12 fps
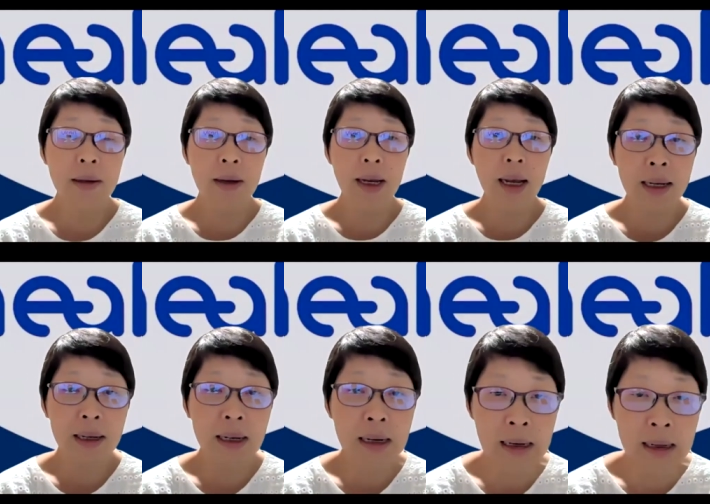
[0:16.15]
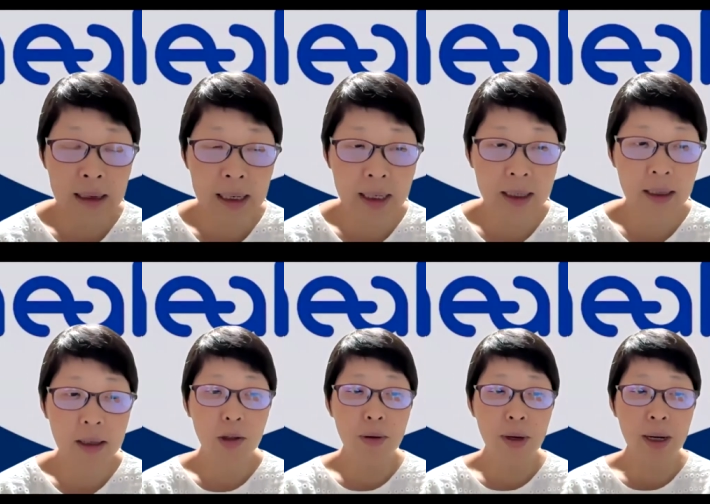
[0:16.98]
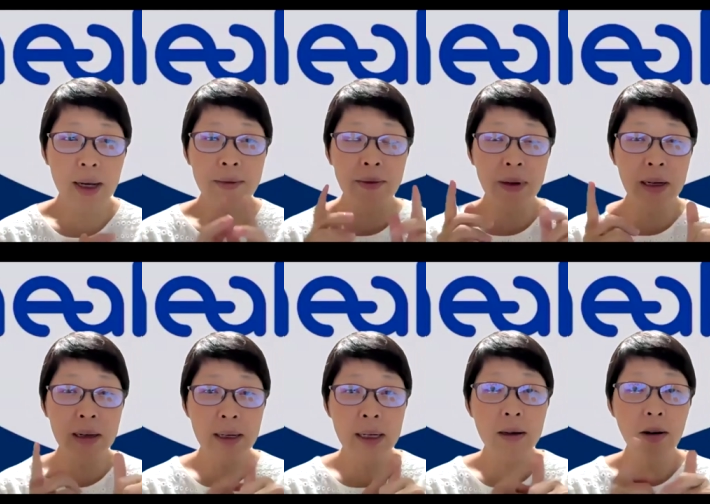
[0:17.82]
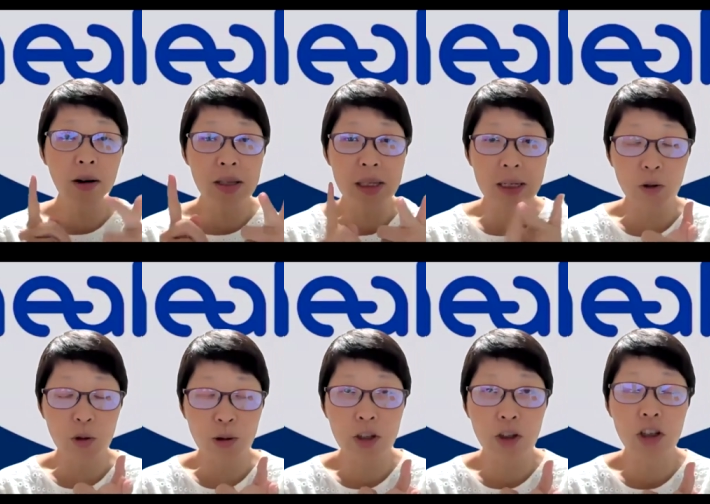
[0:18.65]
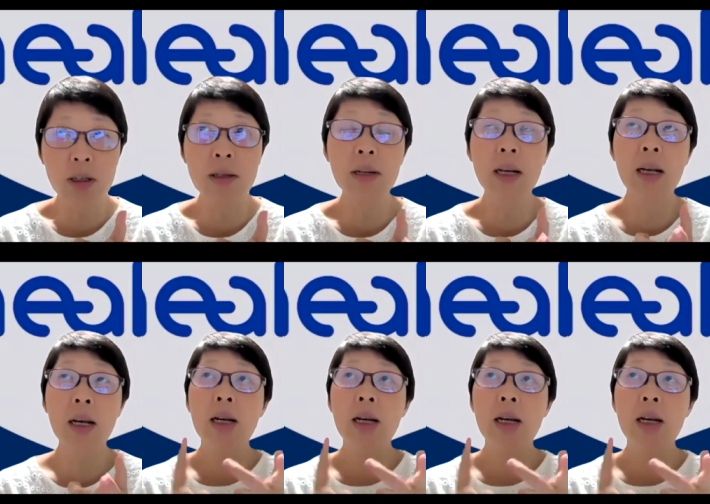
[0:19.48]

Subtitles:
Okay, under learning, you have learning, concentration,